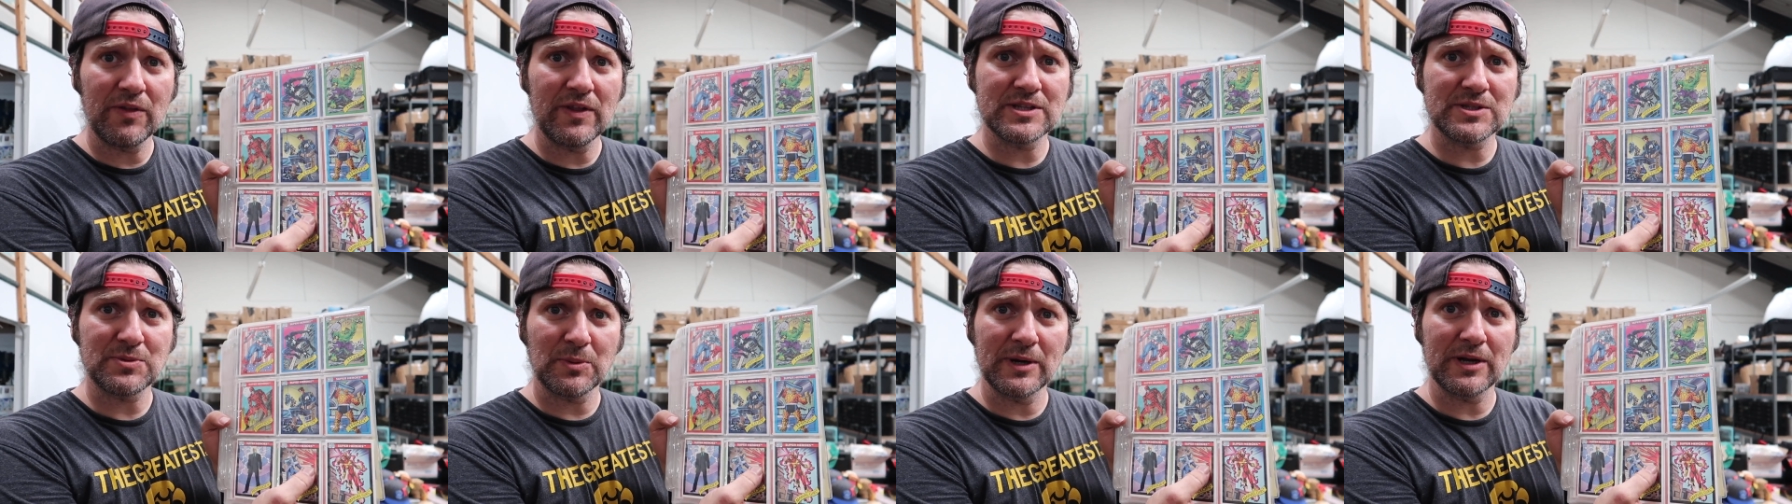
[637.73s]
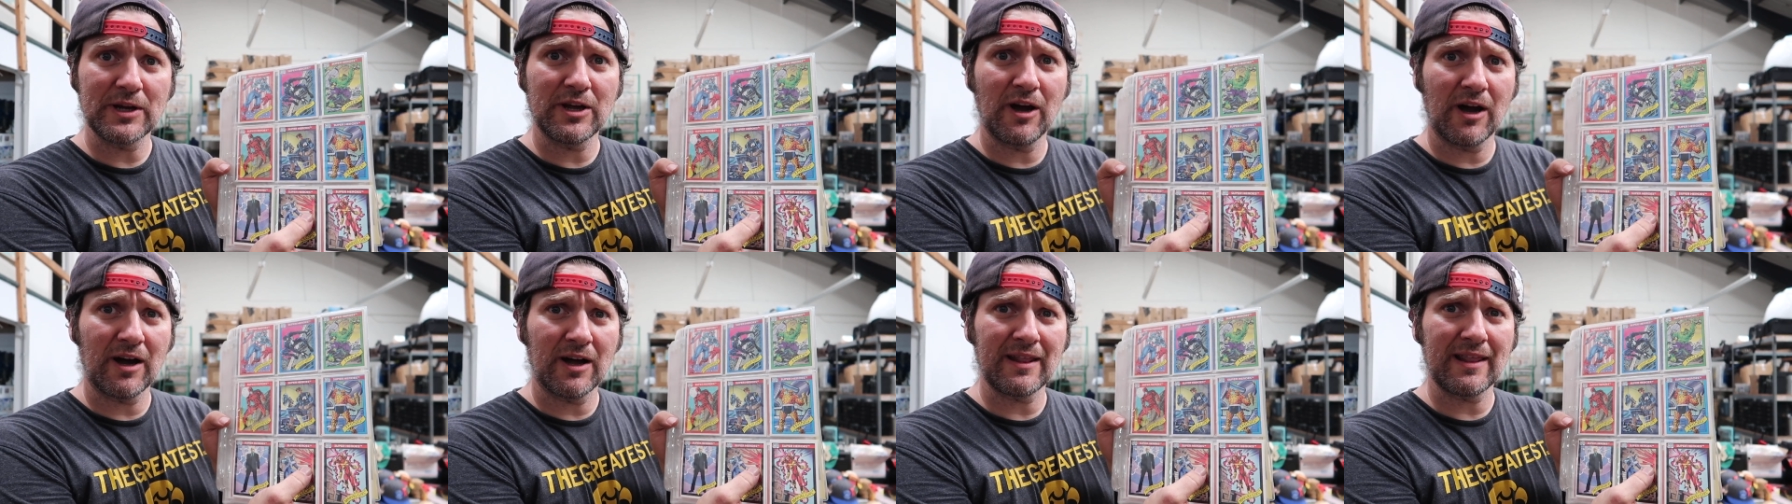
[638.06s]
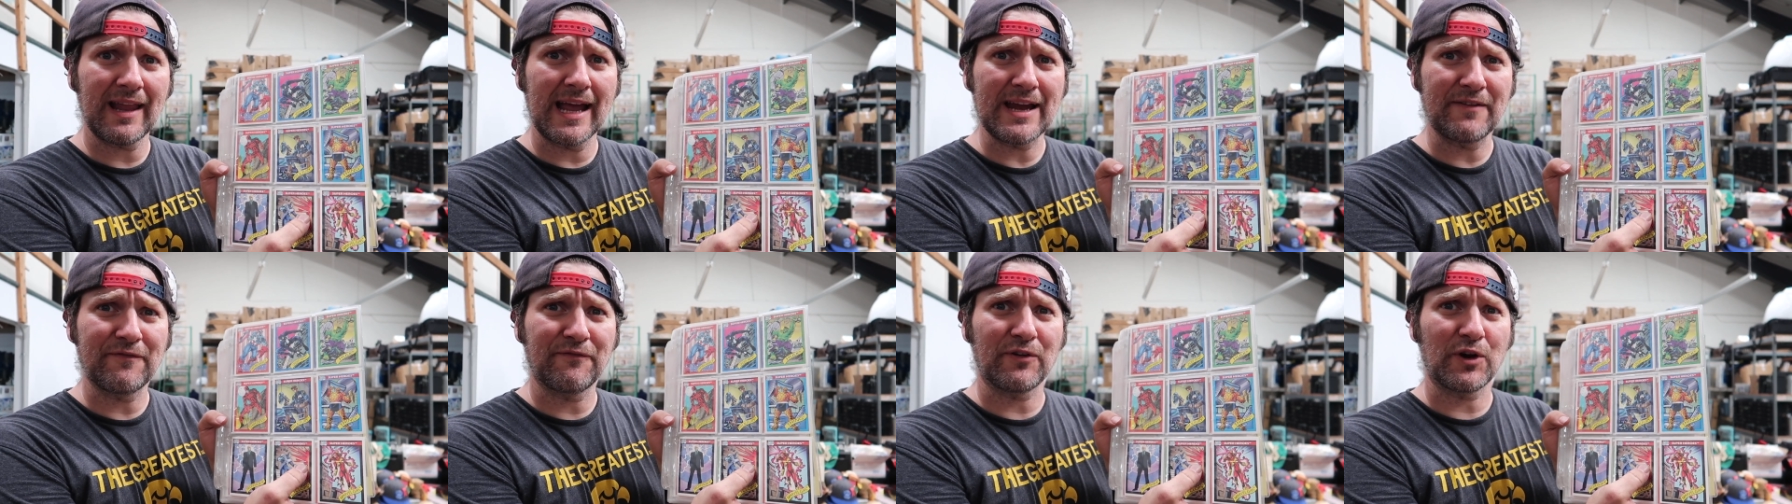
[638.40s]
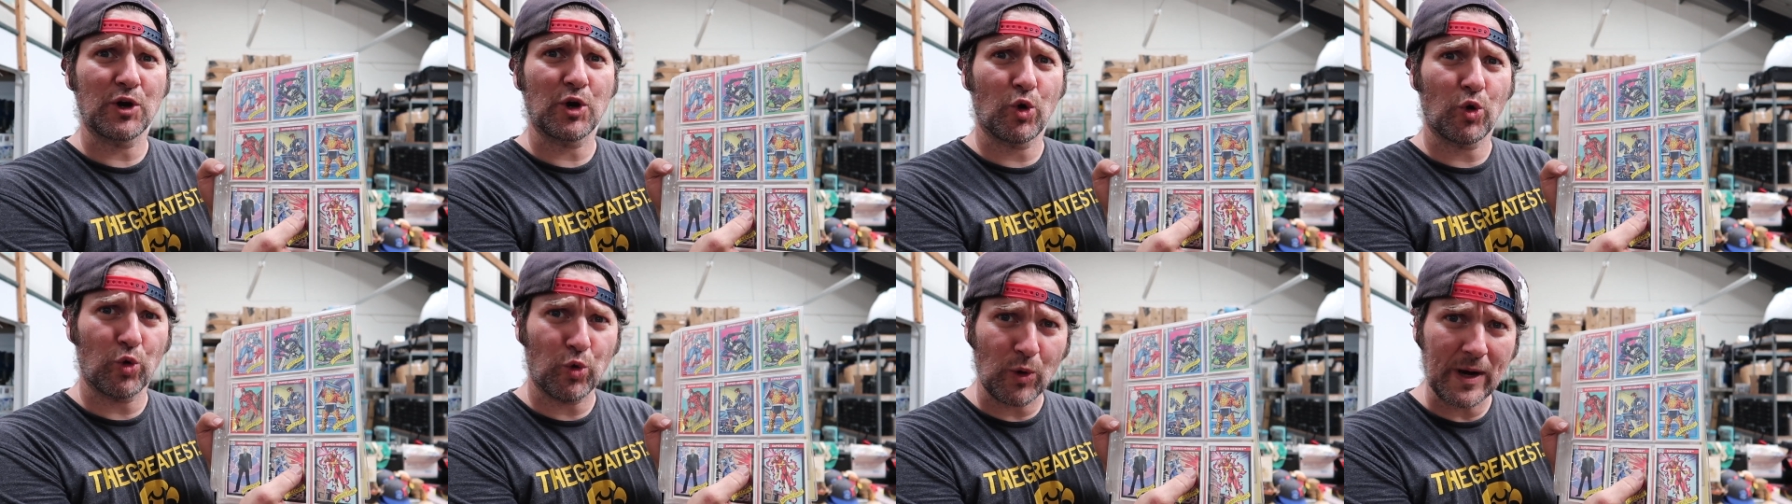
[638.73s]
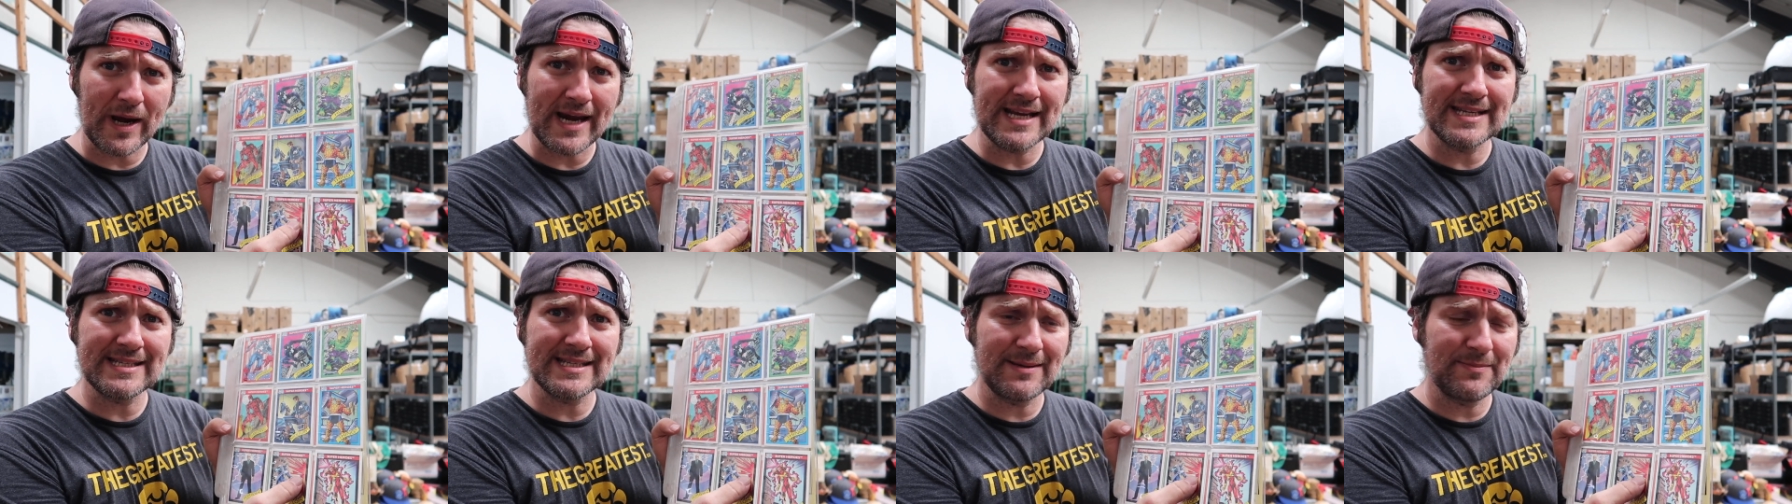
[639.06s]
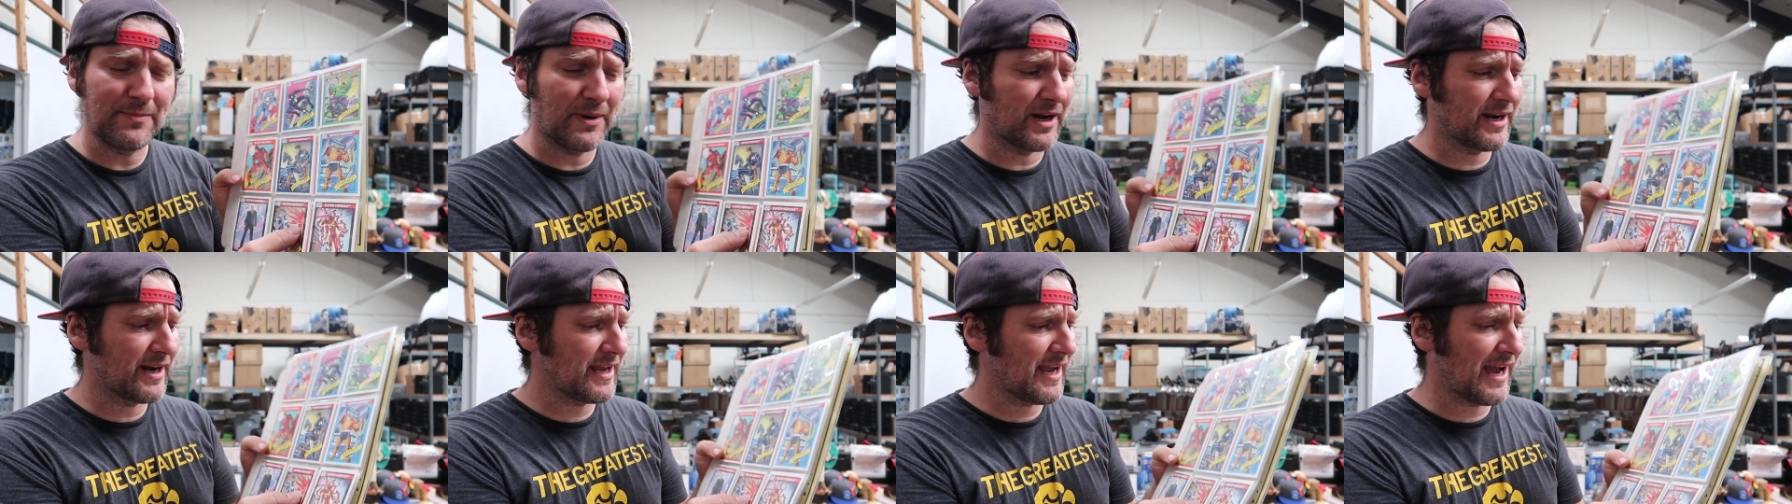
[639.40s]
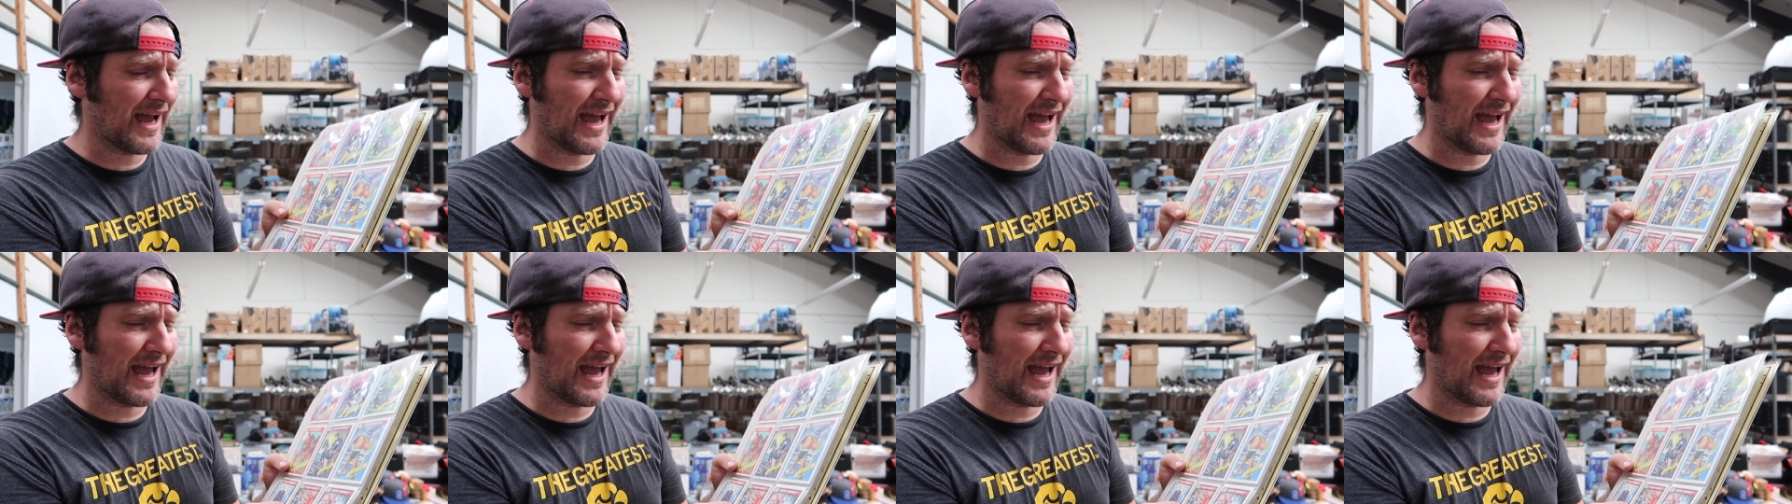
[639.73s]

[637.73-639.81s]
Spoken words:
this would have gone like for crazy money.